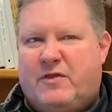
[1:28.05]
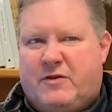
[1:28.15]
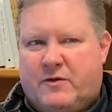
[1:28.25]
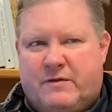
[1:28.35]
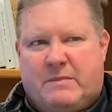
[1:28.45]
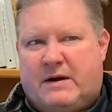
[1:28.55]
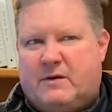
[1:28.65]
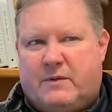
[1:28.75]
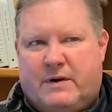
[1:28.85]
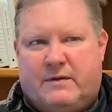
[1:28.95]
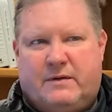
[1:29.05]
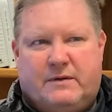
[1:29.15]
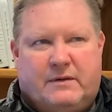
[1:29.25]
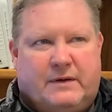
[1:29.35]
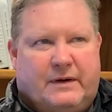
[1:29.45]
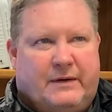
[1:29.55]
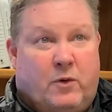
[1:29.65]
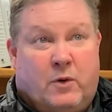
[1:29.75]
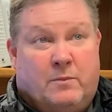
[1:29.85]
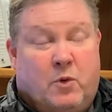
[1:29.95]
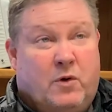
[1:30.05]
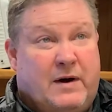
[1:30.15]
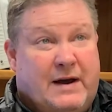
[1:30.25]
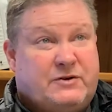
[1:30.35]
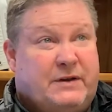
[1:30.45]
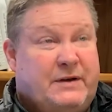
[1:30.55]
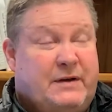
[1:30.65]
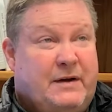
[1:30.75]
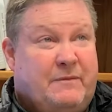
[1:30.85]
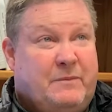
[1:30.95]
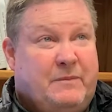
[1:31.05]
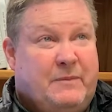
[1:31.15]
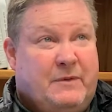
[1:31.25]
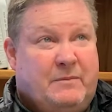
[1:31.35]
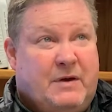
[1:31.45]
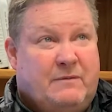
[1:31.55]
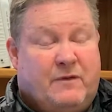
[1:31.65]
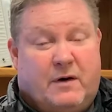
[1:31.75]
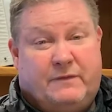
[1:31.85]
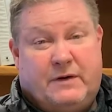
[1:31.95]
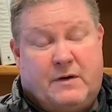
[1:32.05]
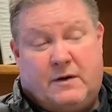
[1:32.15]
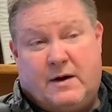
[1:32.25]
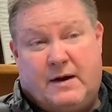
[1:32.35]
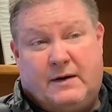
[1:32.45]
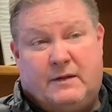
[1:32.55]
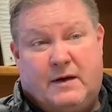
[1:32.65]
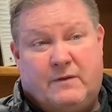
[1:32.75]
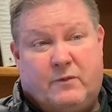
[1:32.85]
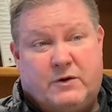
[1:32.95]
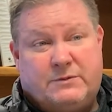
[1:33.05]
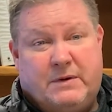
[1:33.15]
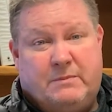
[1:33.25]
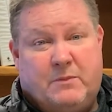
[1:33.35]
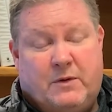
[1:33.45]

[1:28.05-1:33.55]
third of my career uh, or more actually I've uh, involved in narcotic law enforcement,